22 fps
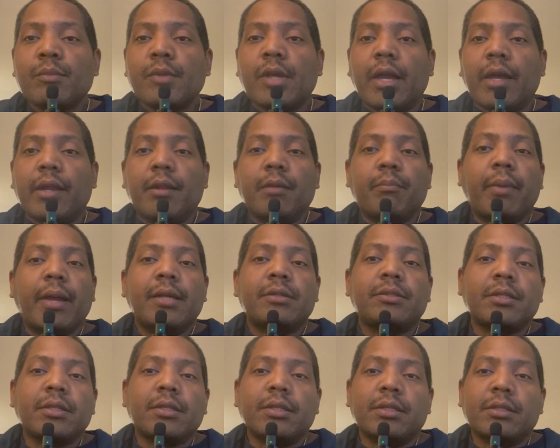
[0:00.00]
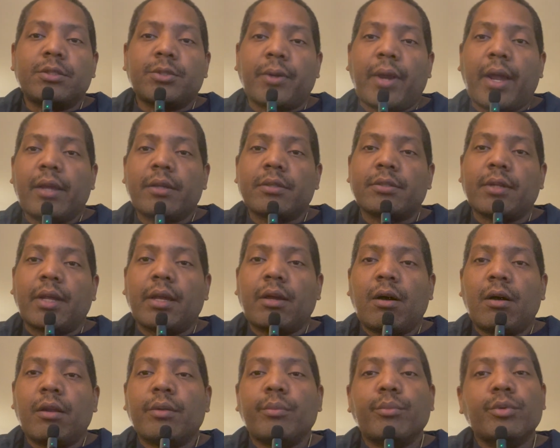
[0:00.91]
and it basically tracks like
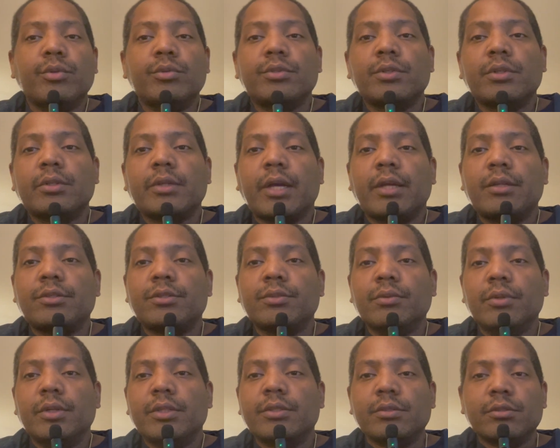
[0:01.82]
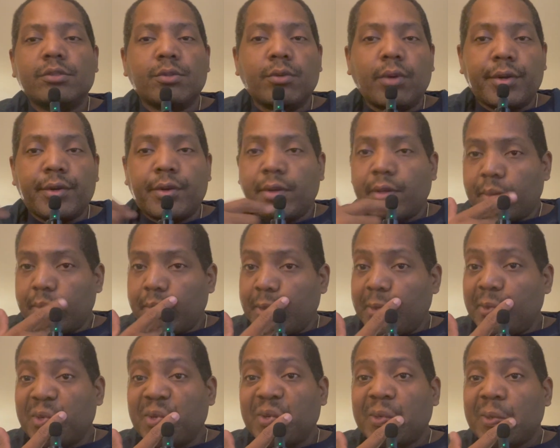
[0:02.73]
all the music that you listen to on your
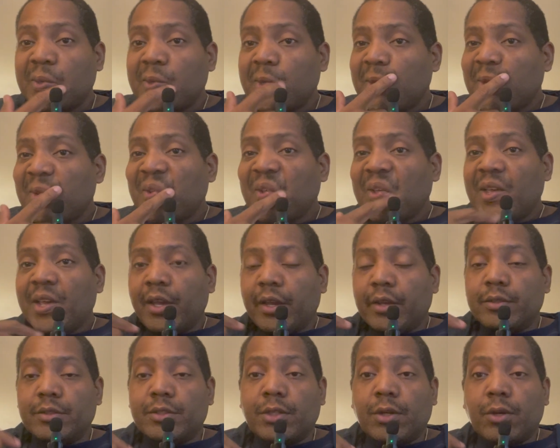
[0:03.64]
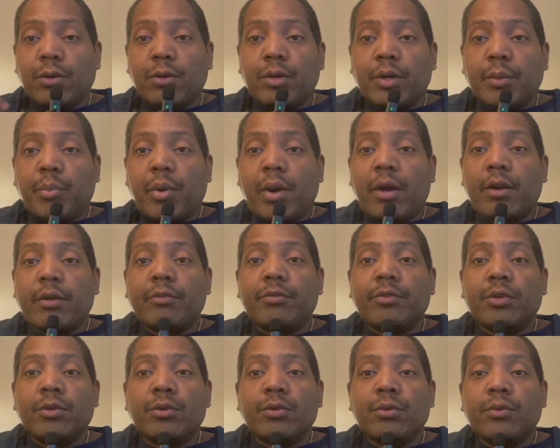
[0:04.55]
computer. And so a part of
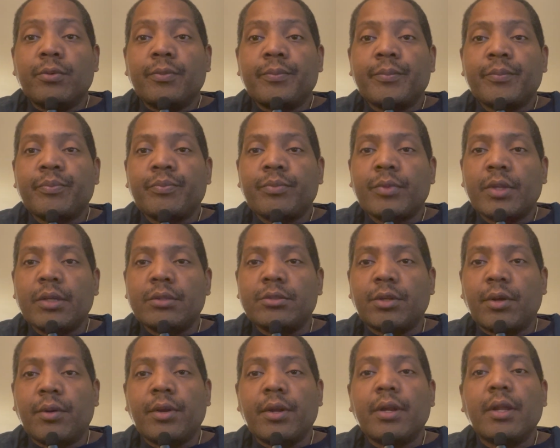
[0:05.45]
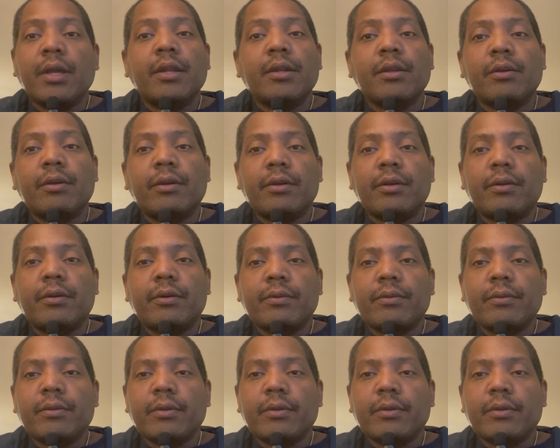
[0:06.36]
you turning in your